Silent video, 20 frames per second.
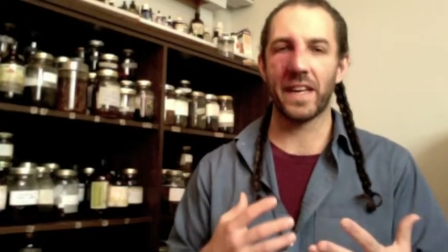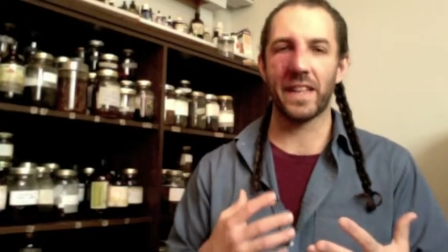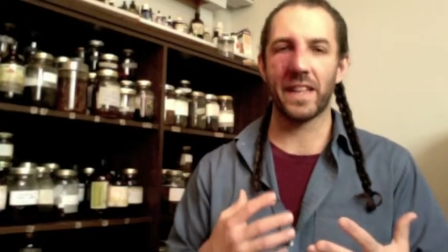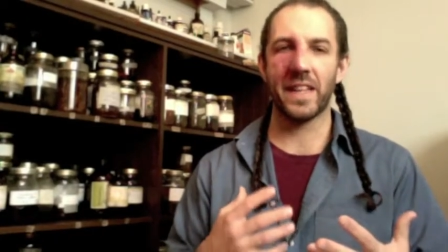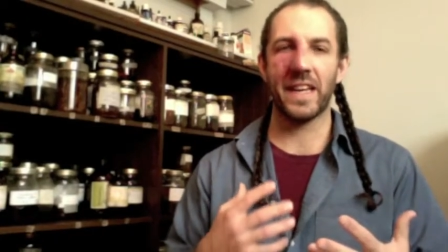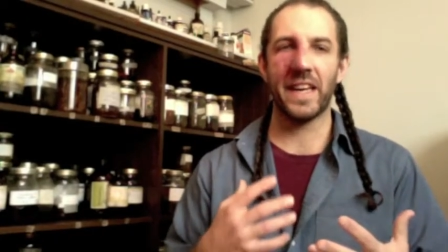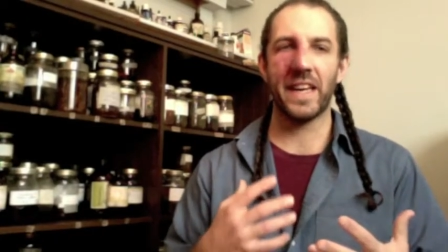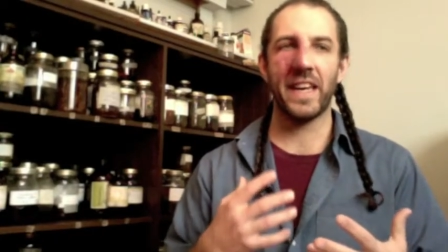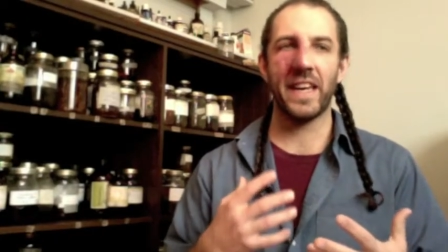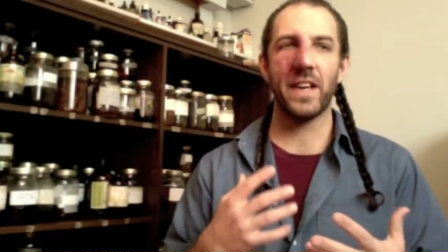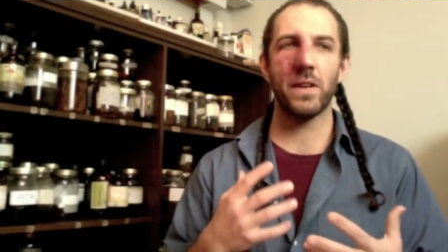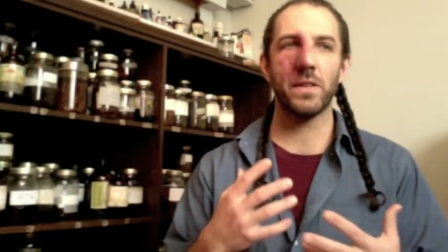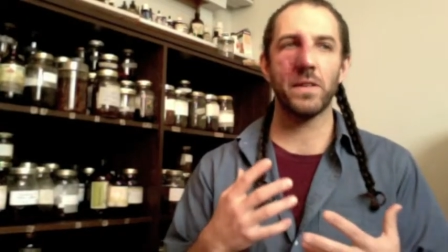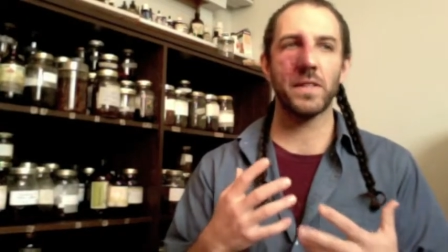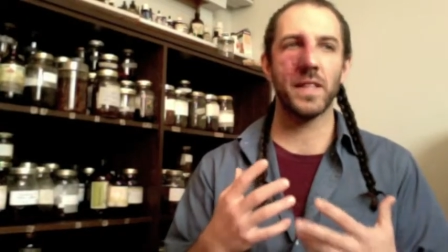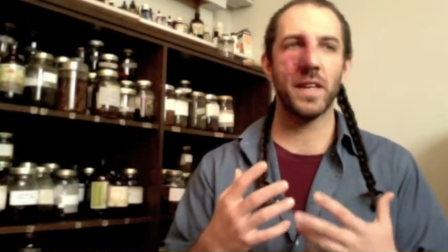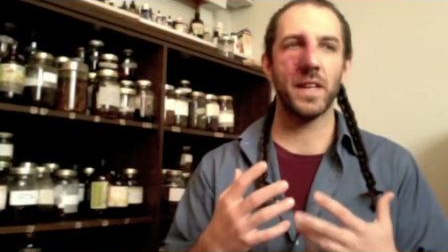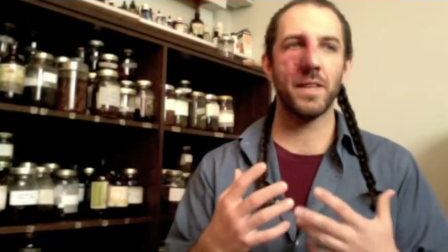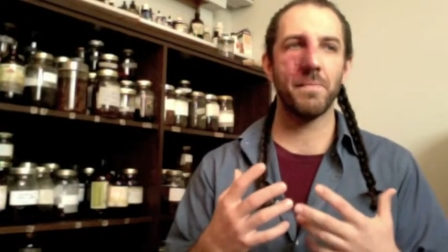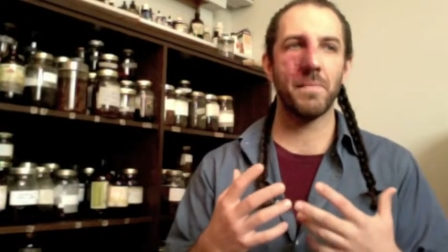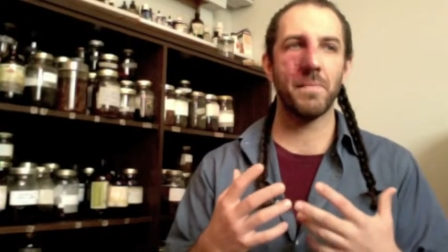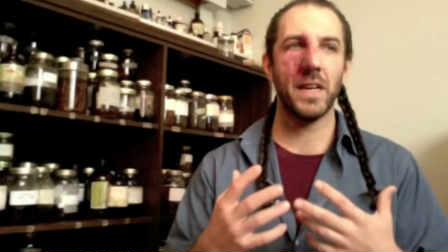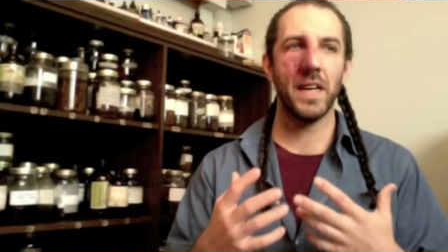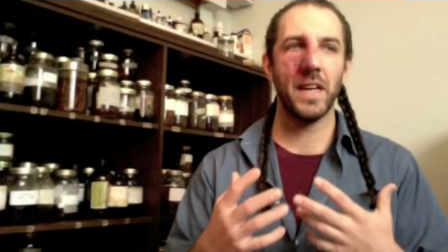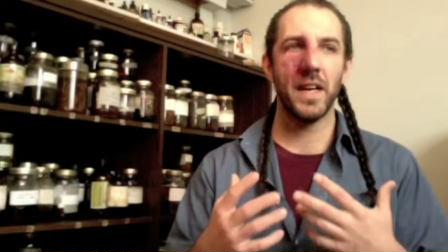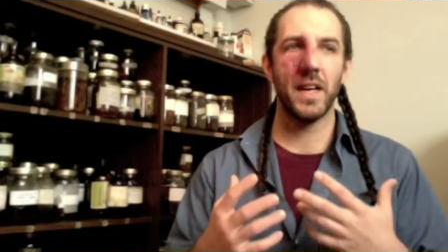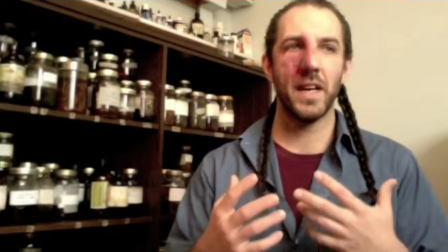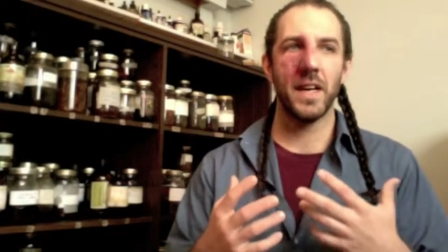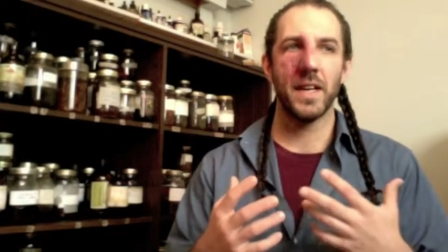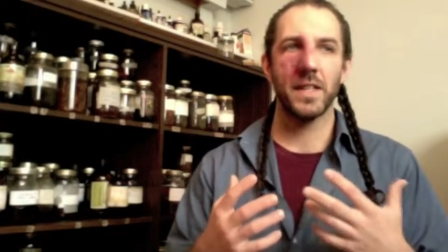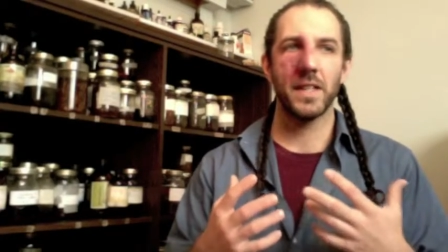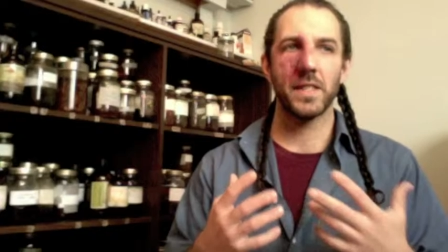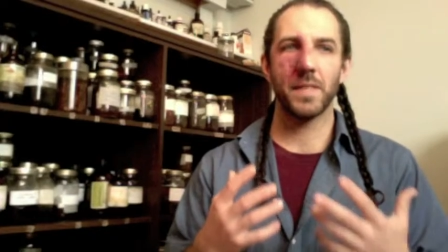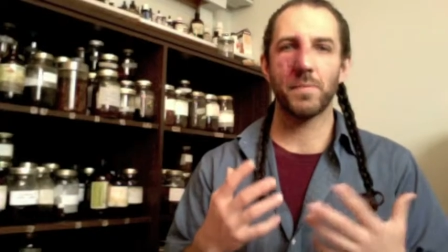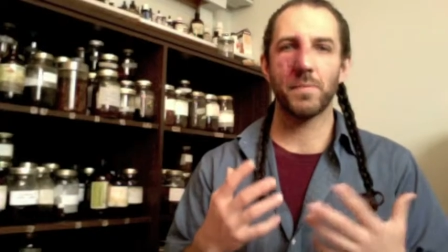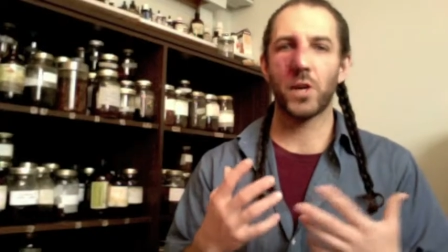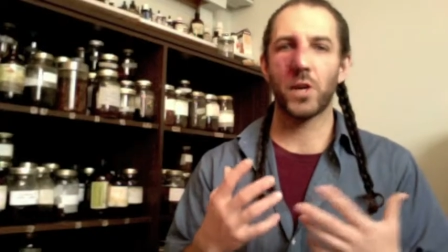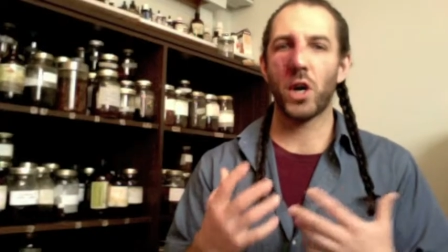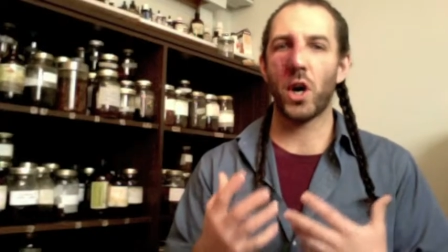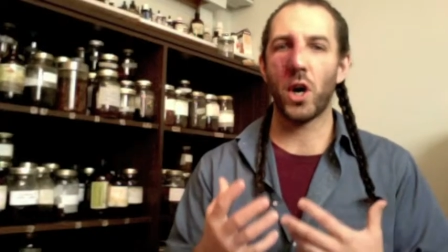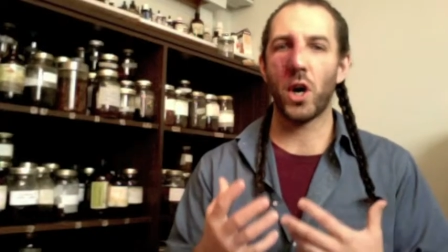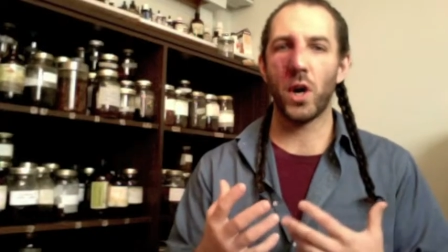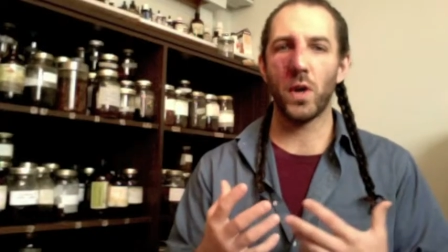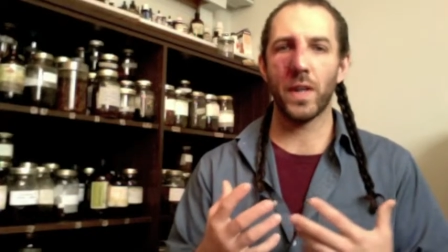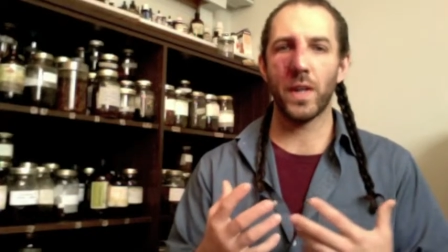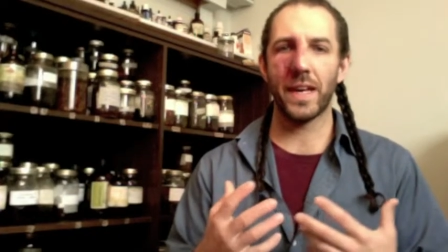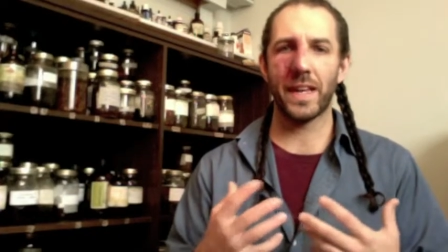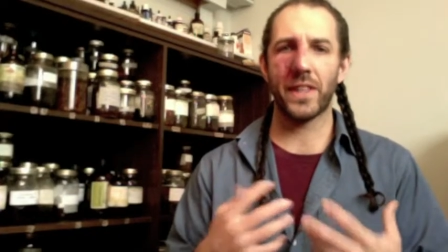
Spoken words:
They hear some calling.